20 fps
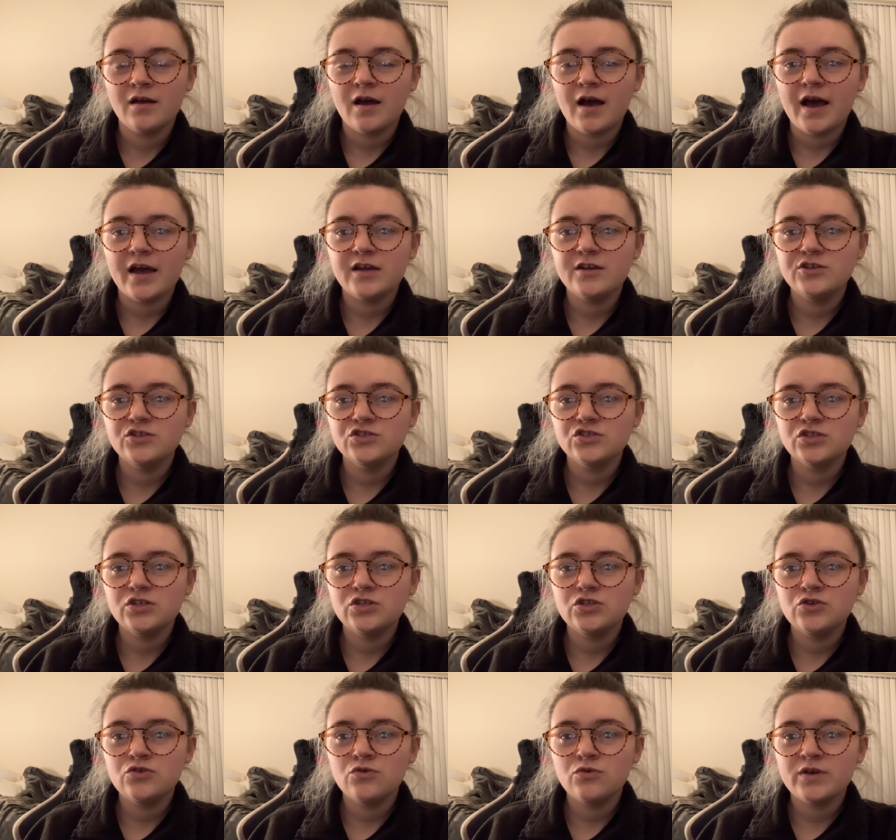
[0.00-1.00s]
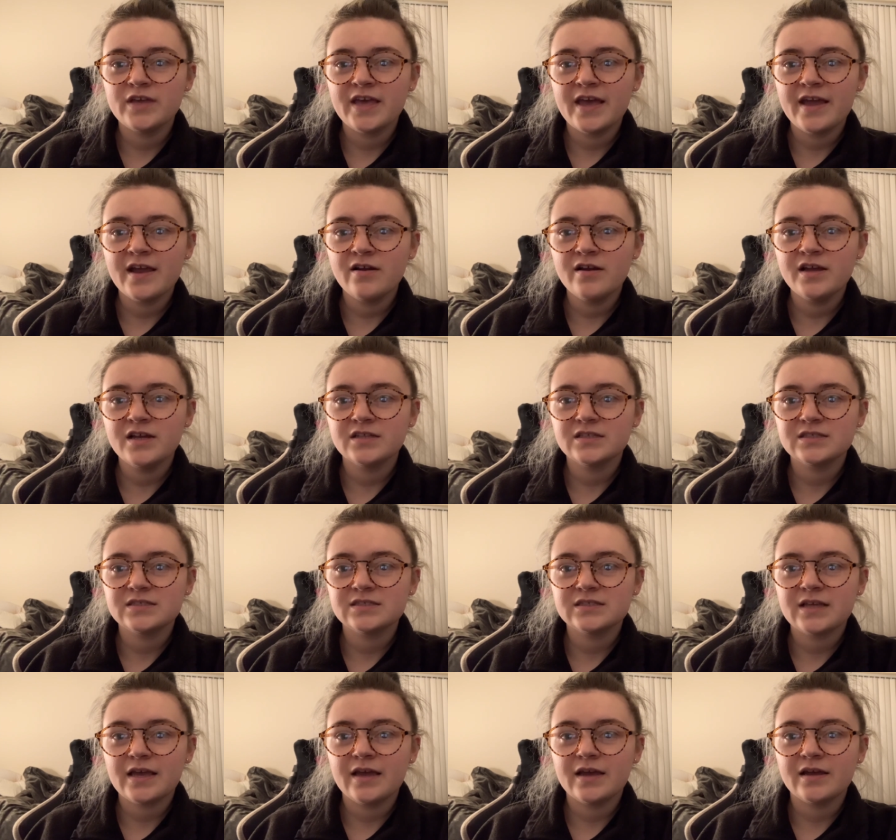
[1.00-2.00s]
I usually do carrots
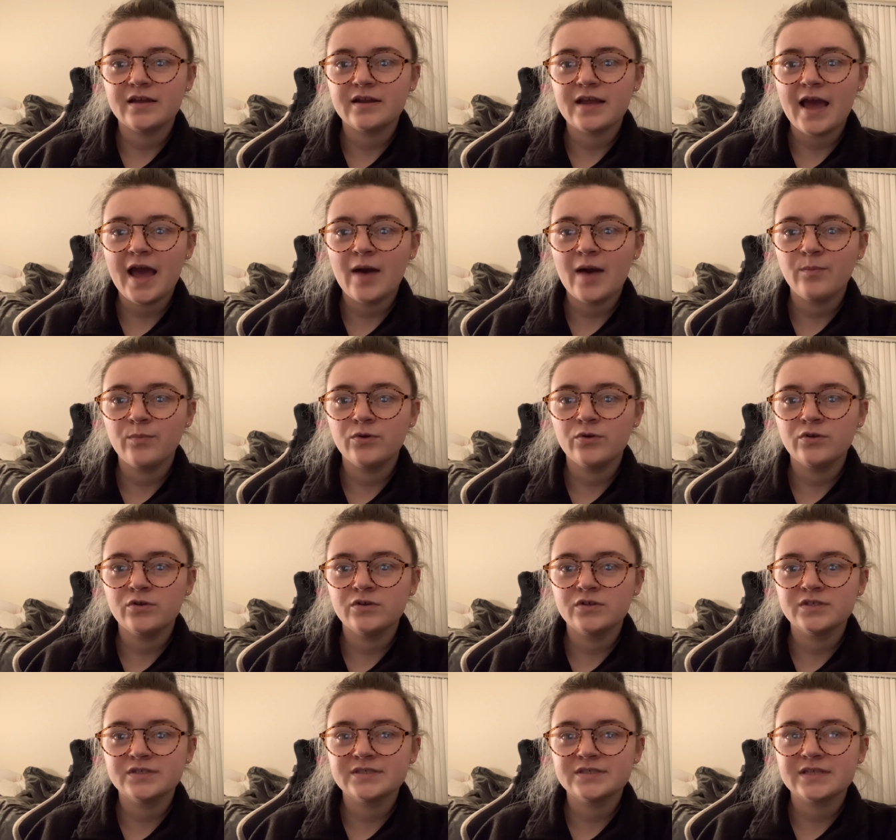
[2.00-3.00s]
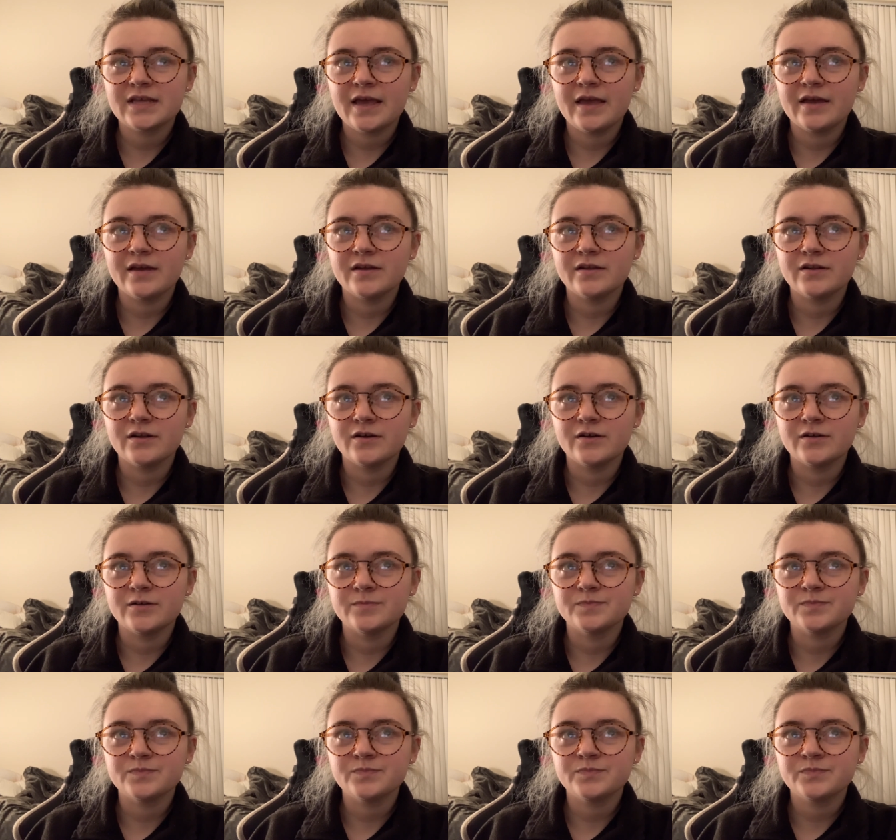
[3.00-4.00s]
and apples and
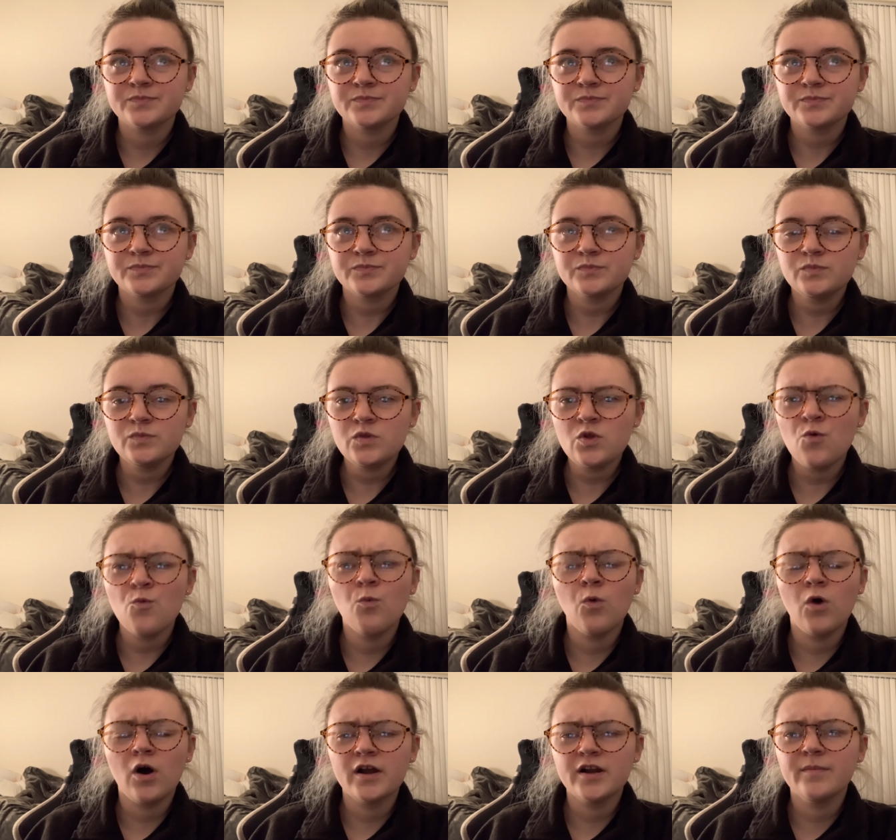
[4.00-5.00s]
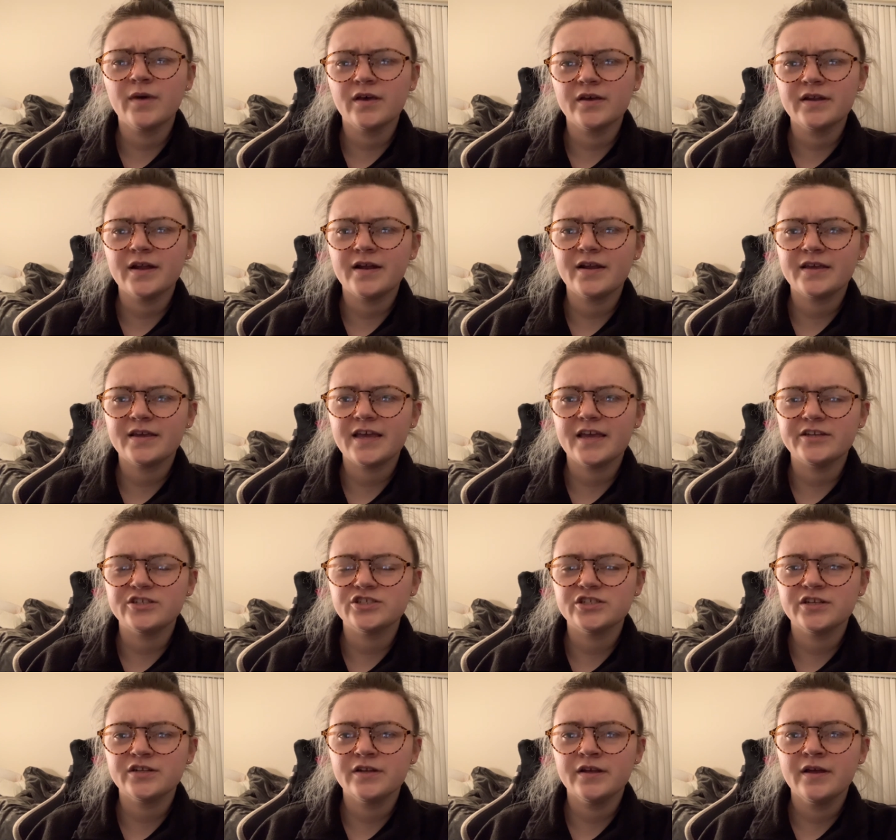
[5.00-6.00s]
watermelon on
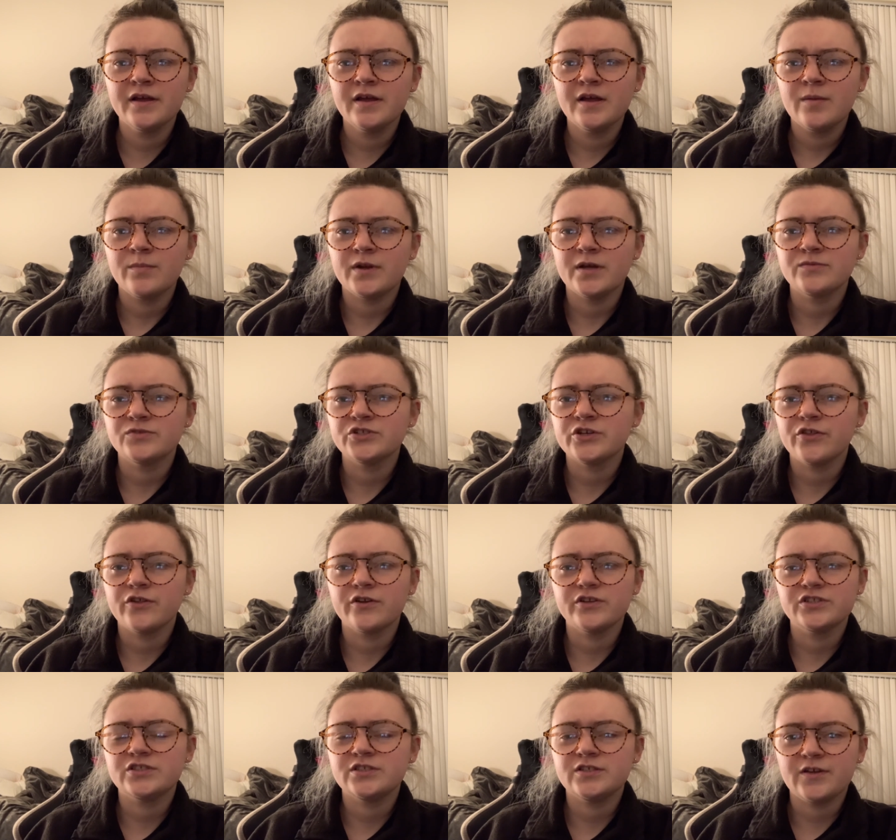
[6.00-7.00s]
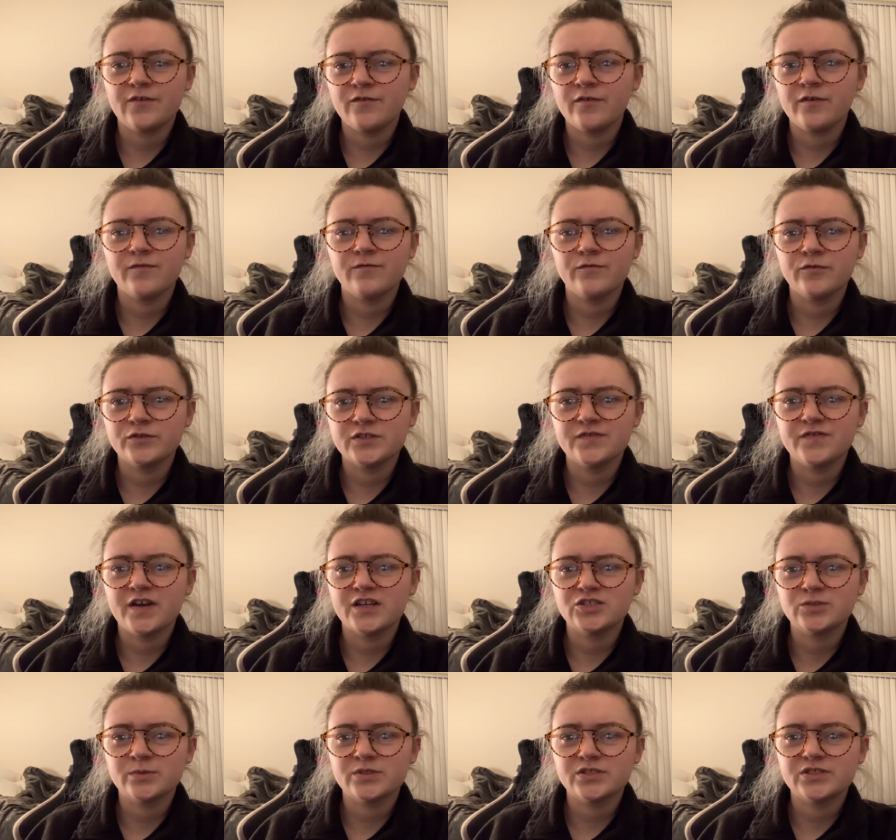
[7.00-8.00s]
occasion, but I'm sure there's different fruits and
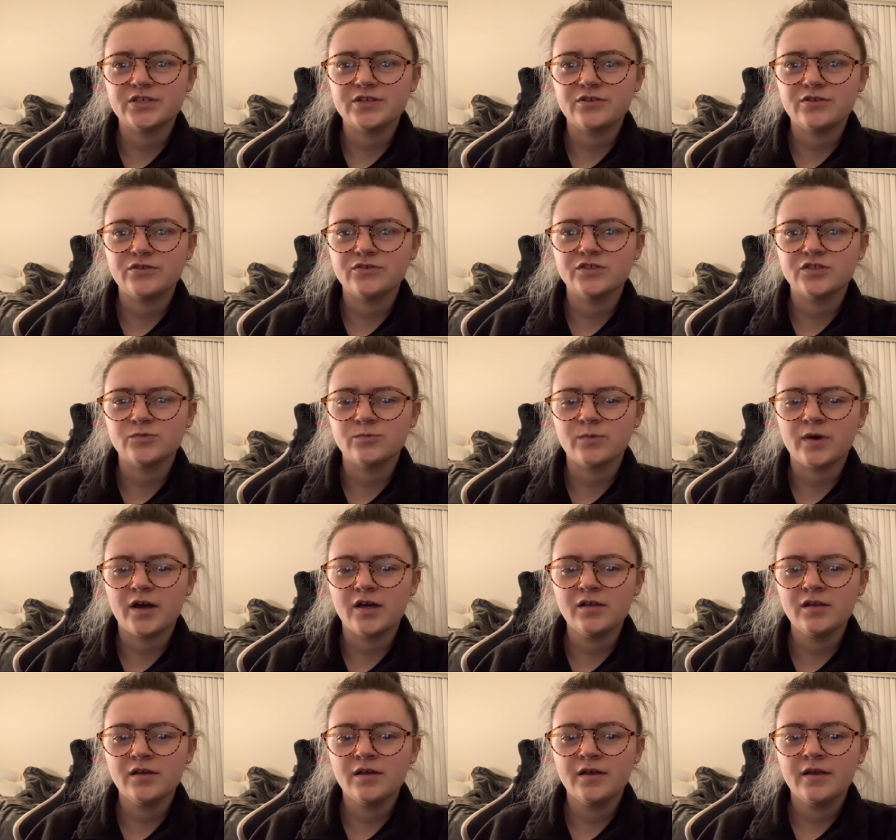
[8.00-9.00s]
vegetables that you can use as well.